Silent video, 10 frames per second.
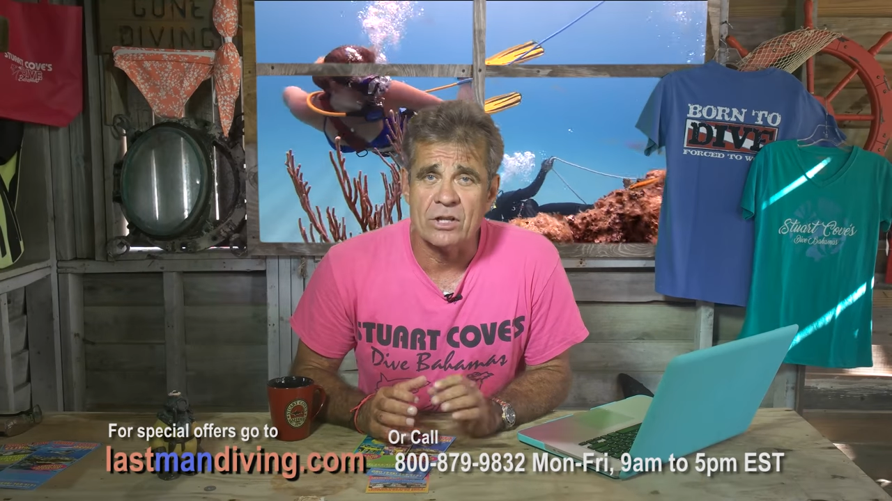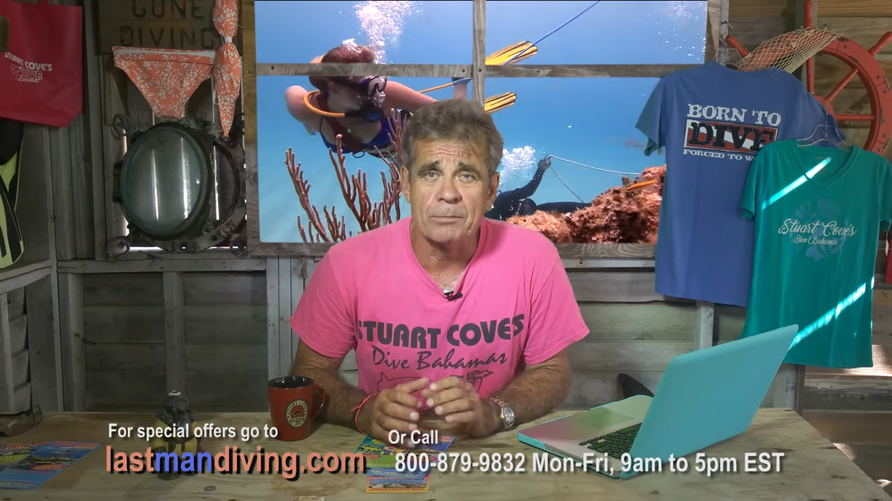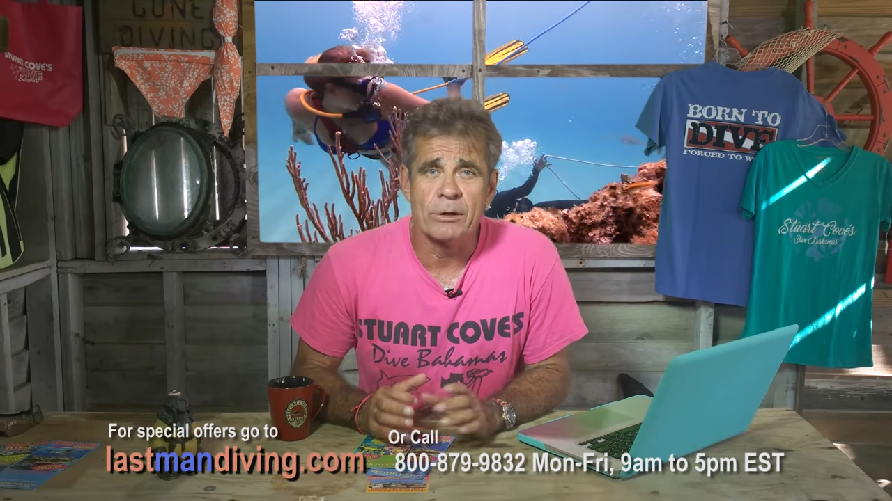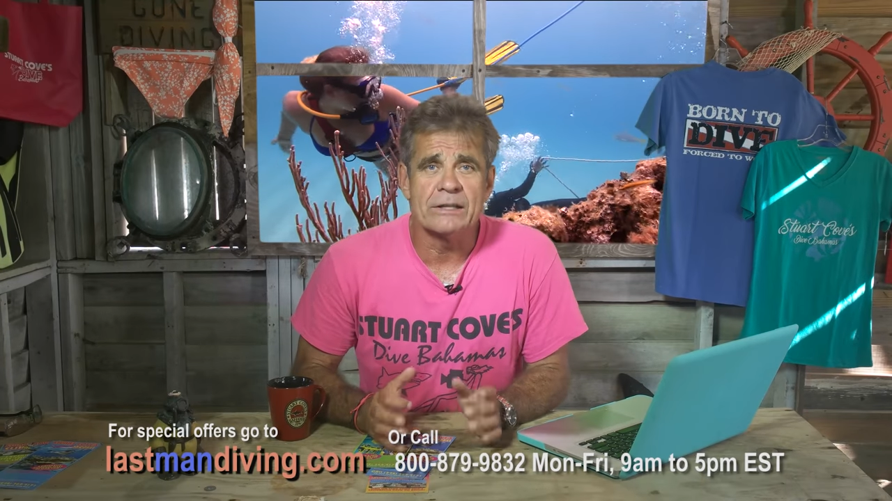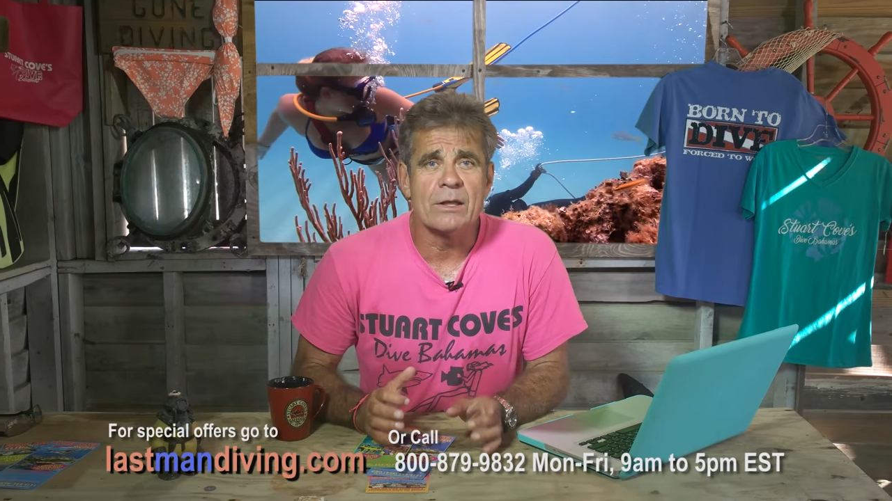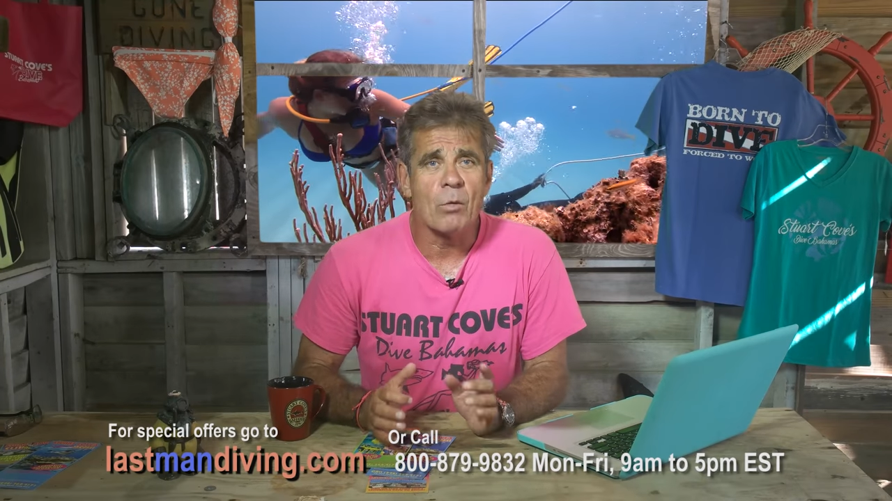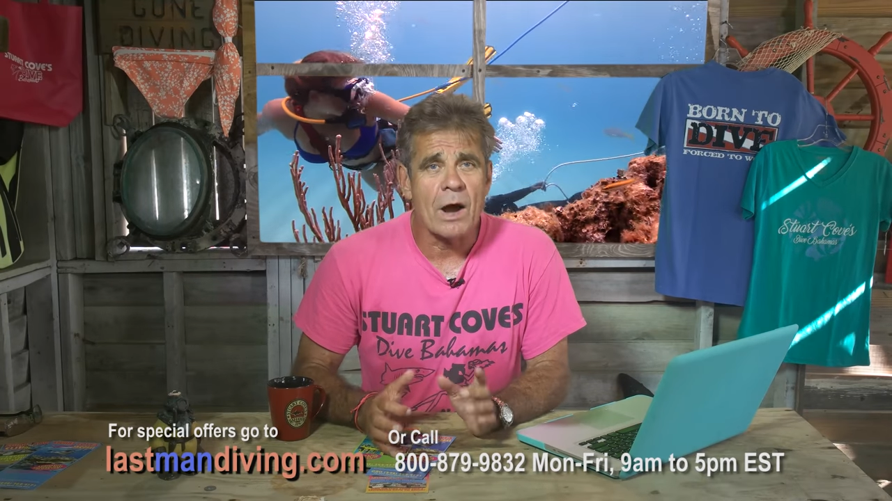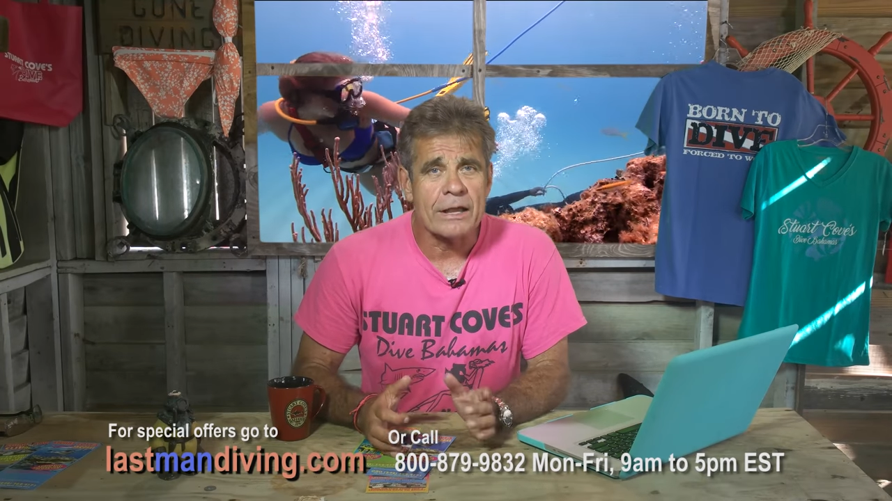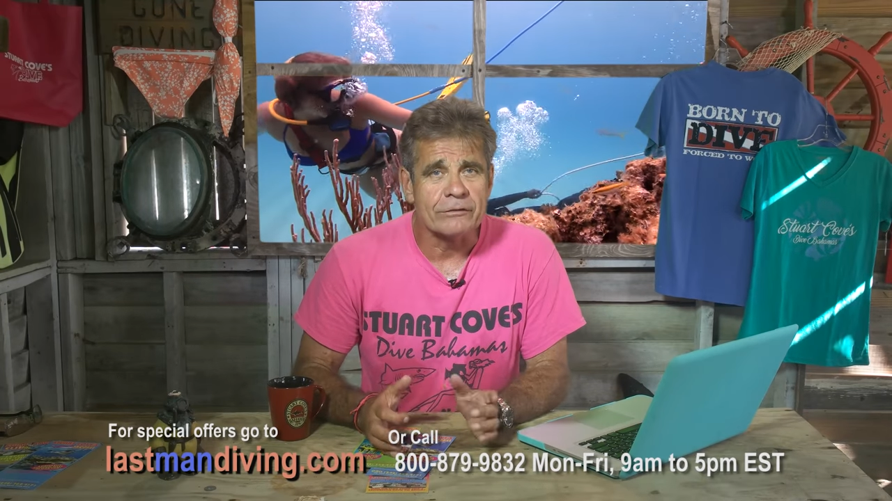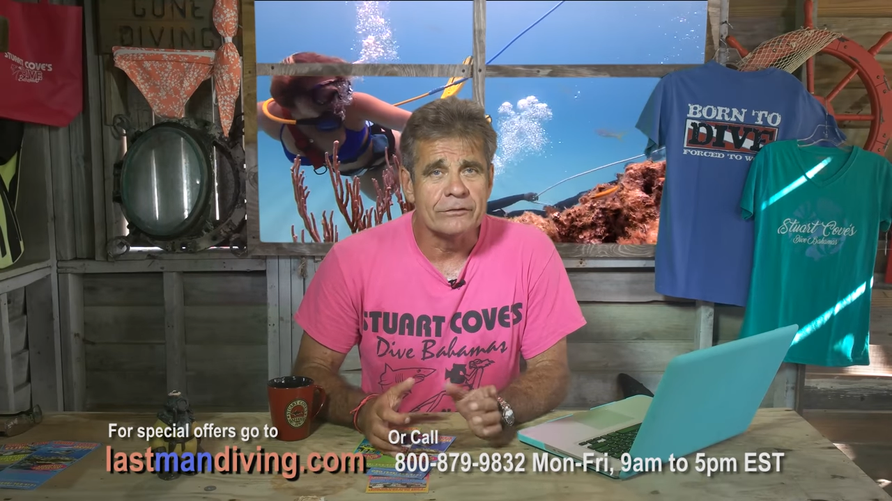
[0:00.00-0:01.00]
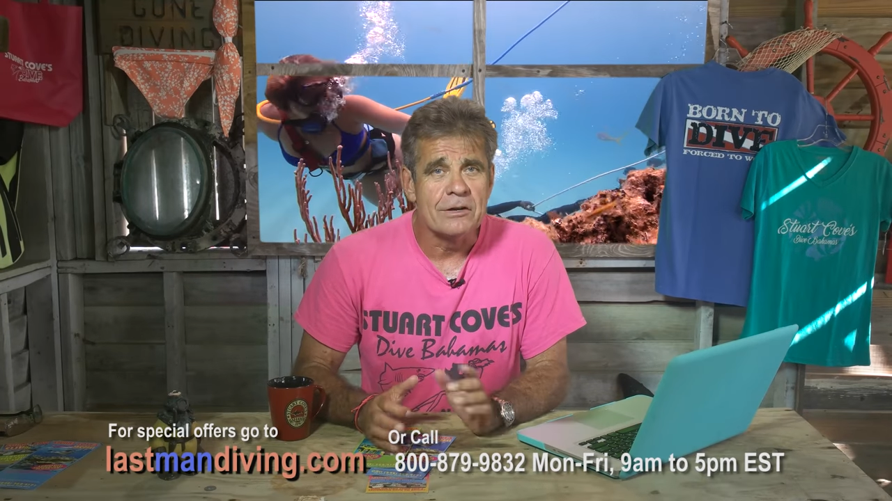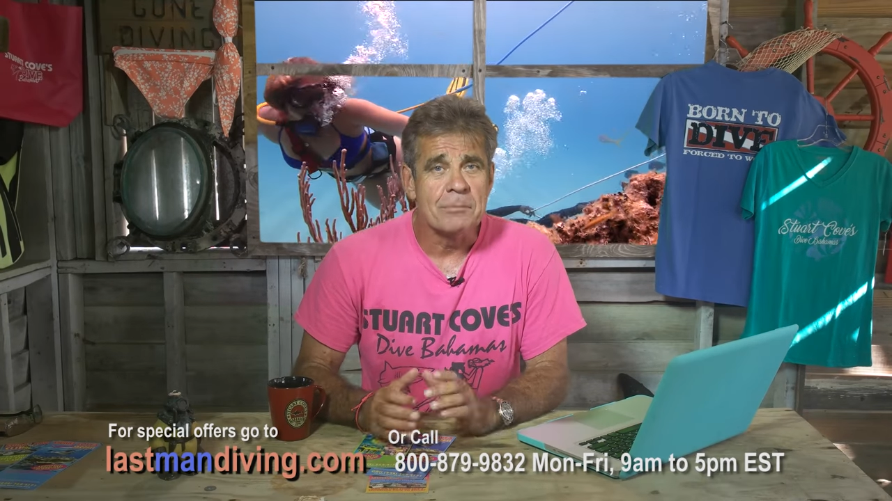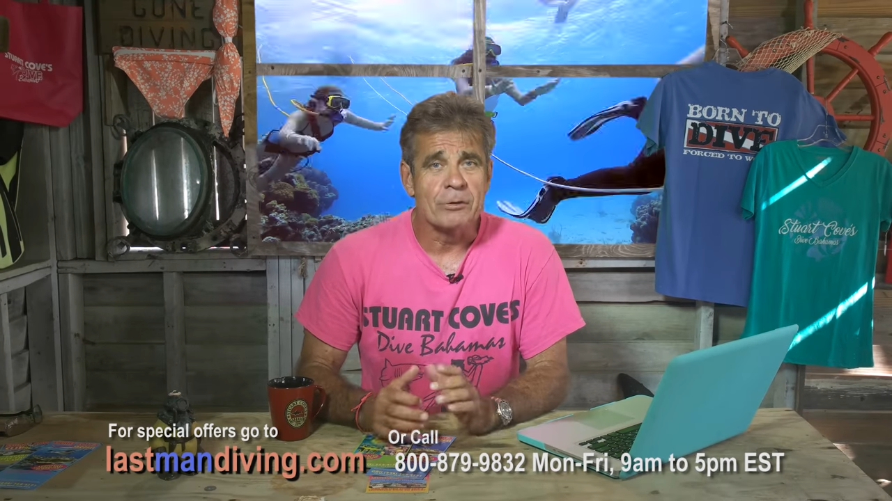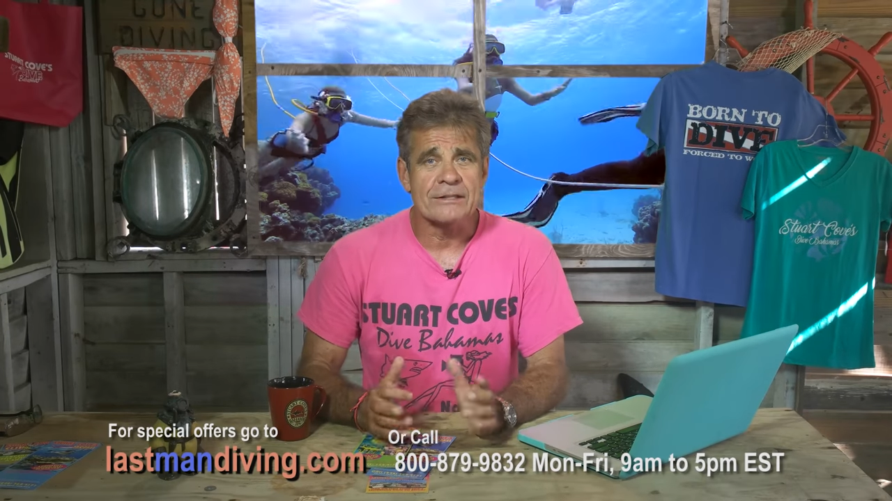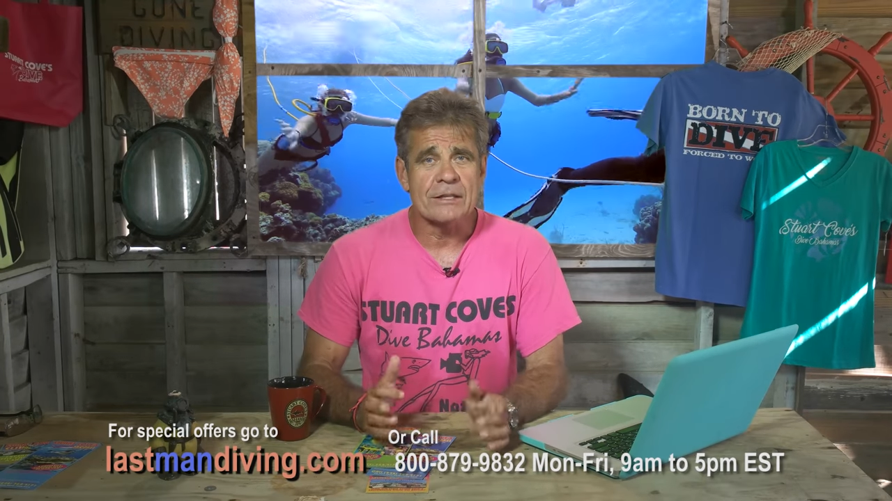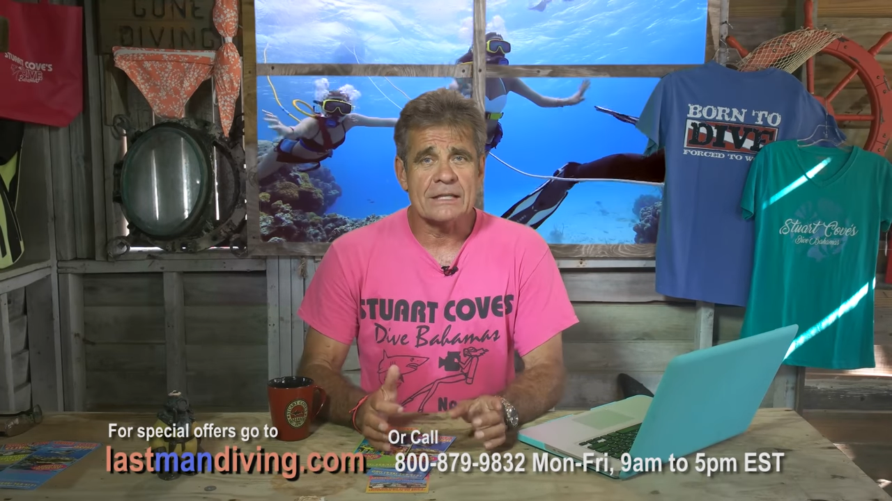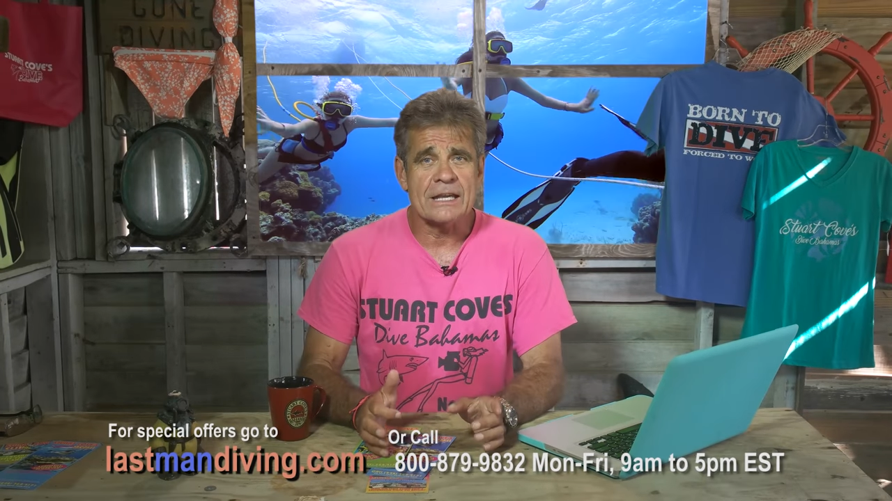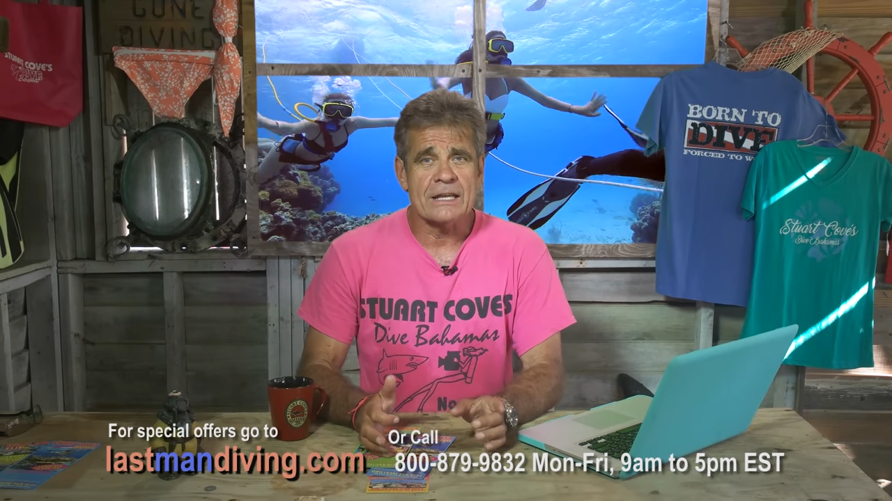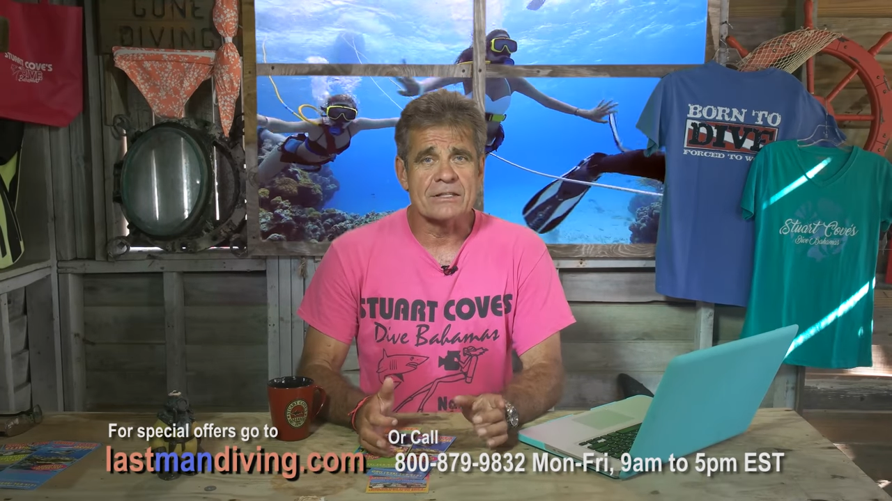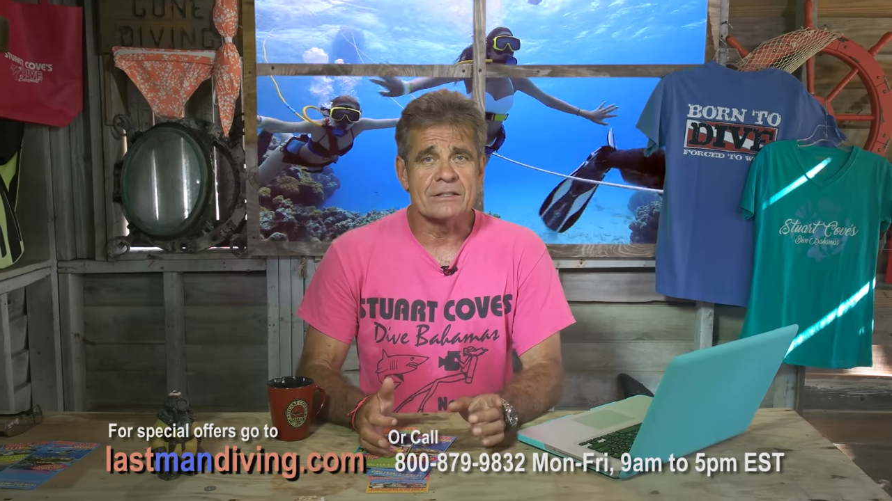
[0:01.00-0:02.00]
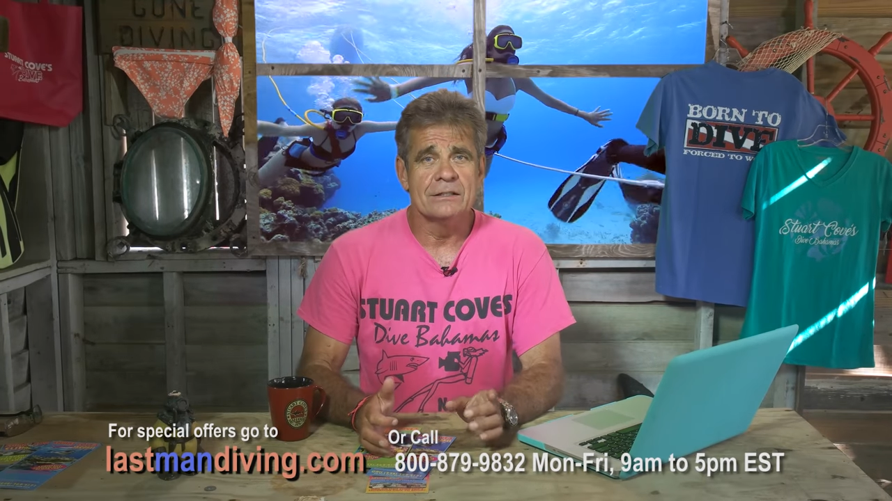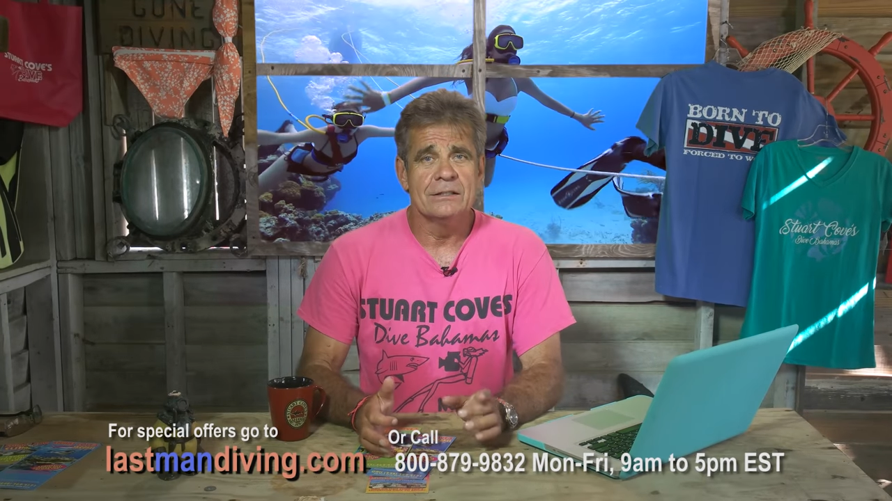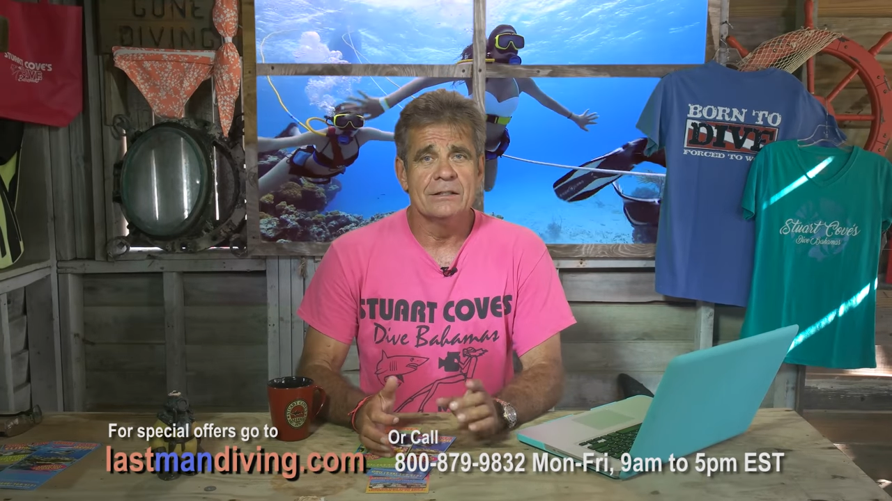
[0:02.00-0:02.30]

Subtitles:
so bring the wife, bring the kids,